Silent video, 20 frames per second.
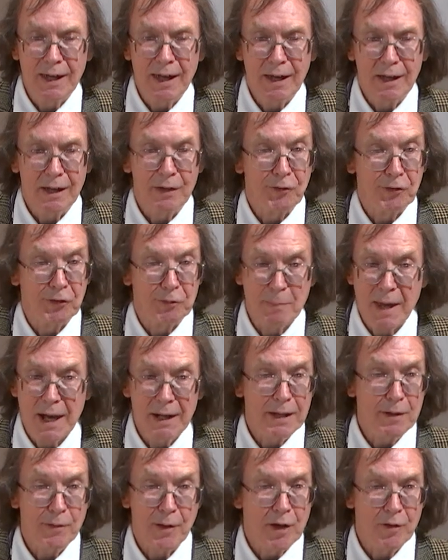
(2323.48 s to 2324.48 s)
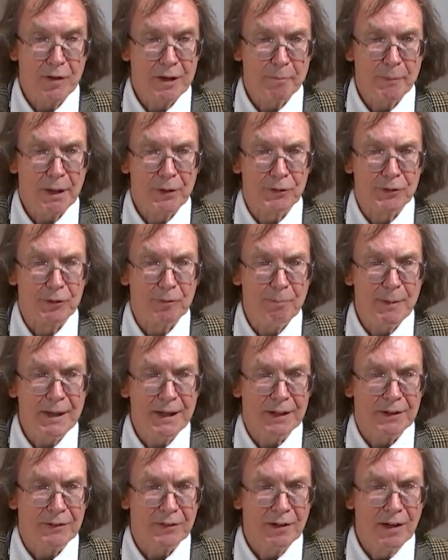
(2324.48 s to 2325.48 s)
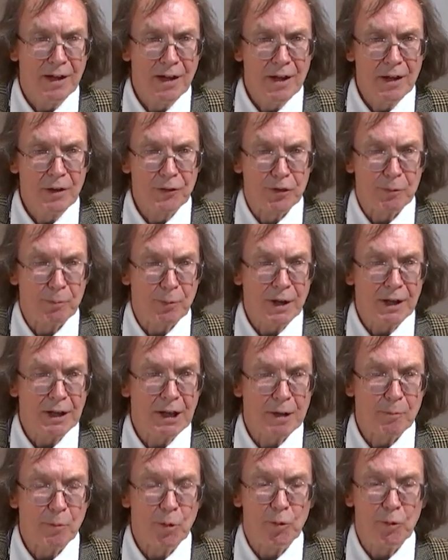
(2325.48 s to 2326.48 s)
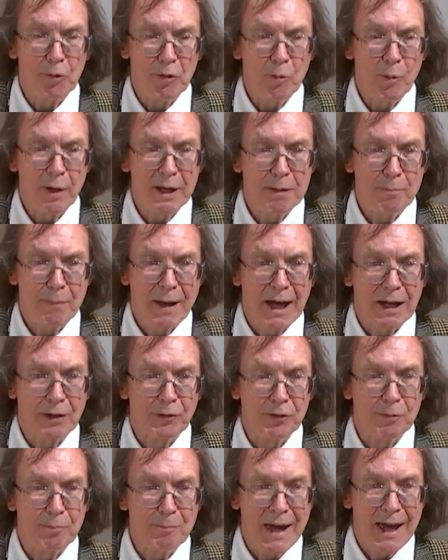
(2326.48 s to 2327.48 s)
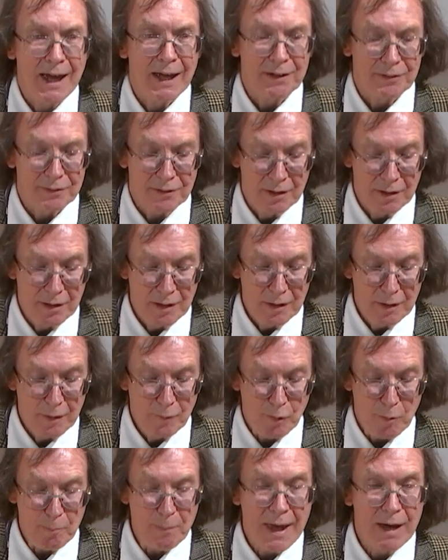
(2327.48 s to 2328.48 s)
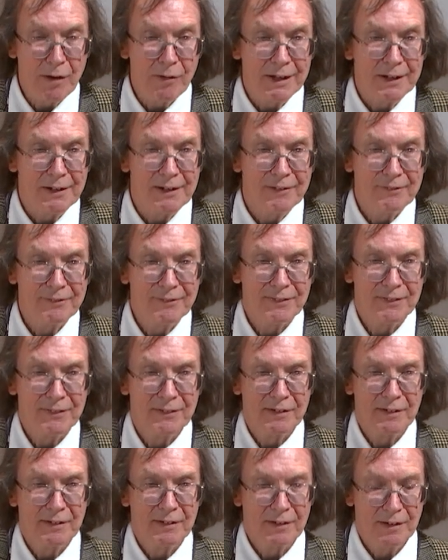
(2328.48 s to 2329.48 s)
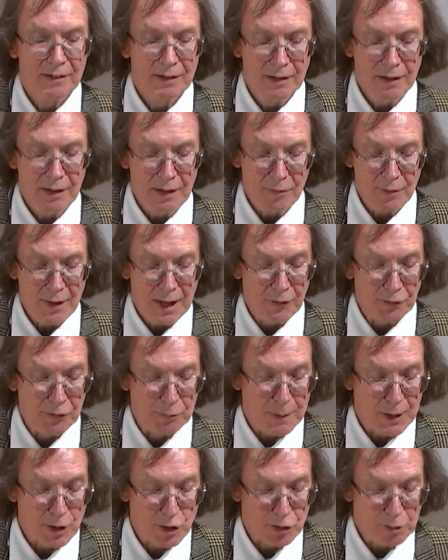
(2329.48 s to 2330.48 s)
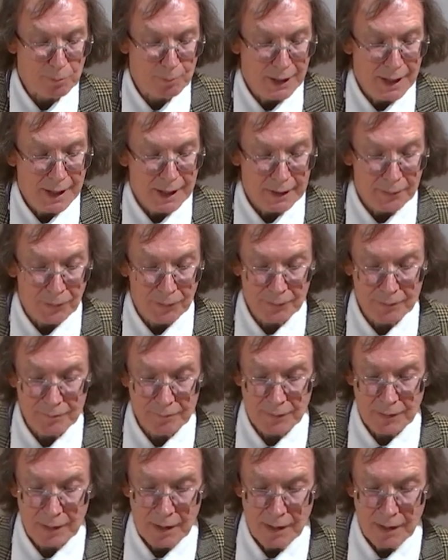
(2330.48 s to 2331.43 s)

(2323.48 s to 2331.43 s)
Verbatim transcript: care, smelly though he must have been, to bring him all the way back to man for burial in that special place.